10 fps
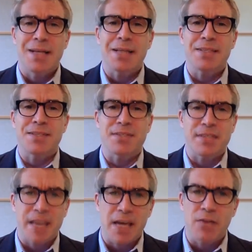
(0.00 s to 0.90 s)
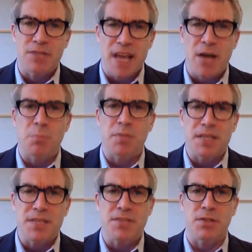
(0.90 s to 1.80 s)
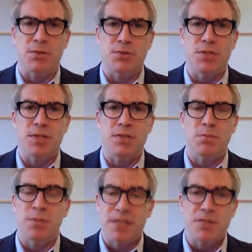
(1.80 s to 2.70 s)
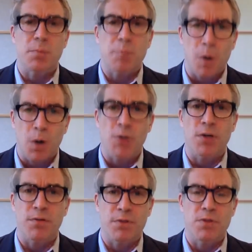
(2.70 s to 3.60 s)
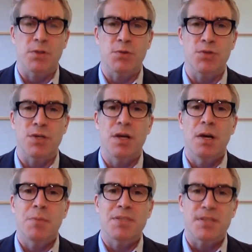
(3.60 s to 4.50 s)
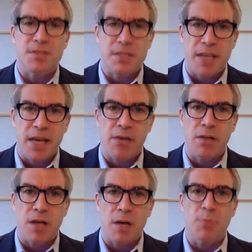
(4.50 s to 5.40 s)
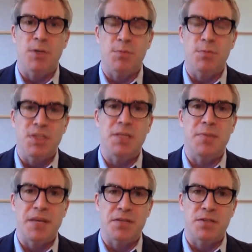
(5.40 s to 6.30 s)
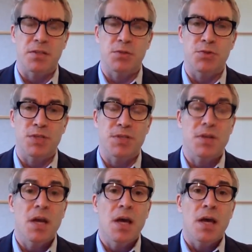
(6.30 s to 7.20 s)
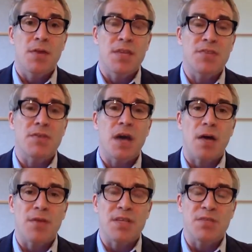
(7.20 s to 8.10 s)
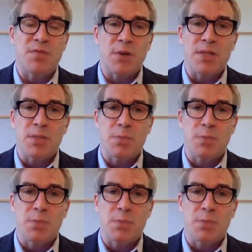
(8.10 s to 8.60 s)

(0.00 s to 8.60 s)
not to scale down police solutions. Police are part of the solution, but to scale up community-based solutions. These, these very